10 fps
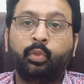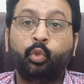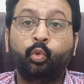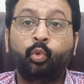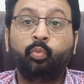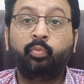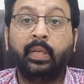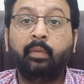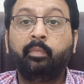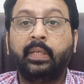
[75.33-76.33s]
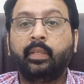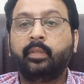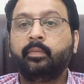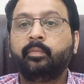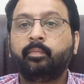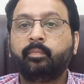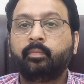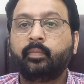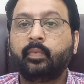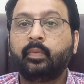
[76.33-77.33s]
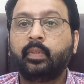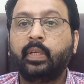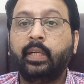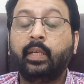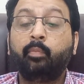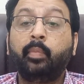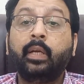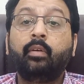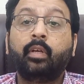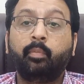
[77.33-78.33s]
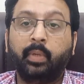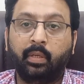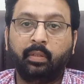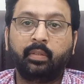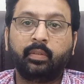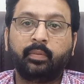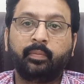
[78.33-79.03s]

you will be in a big trouble